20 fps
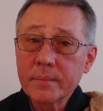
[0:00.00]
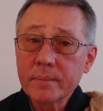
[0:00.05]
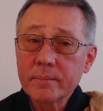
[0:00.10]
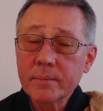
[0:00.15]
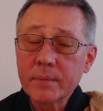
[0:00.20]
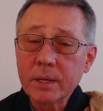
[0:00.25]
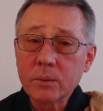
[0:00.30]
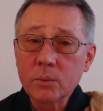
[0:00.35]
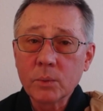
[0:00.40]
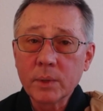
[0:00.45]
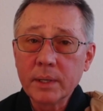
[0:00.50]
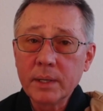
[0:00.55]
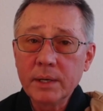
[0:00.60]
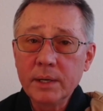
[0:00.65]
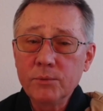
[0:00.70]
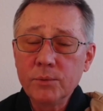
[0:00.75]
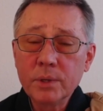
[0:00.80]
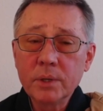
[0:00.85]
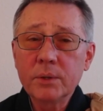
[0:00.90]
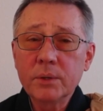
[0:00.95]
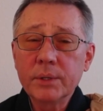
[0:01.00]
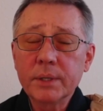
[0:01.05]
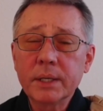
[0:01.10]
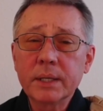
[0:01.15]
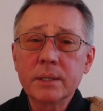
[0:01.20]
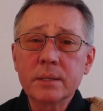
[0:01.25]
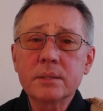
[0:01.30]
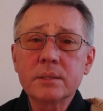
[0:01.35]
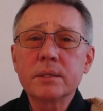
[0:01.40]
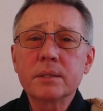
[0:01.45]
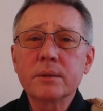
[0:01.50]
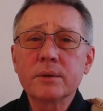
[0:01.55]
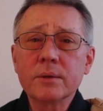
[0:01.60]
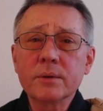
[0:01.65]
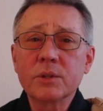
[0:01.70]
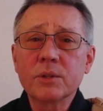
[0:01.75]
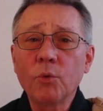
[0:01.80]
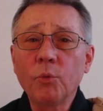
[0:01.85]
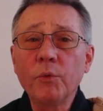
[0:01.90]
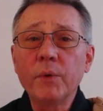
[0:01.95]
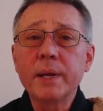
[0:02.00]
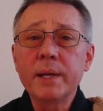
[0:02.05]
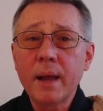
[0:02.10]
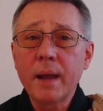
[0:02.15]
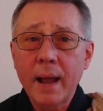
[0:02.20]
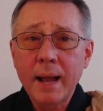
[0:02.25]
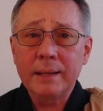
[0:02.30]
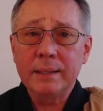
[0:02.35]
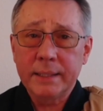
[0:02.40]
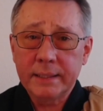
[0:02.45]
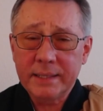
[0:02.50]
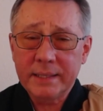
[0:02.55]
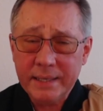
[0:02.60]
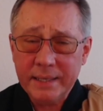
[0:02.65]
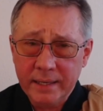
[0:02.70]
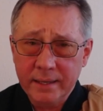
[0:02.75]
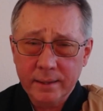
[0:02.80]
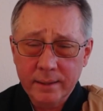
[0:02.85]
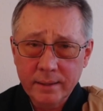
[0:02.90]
And when he really considered the reality,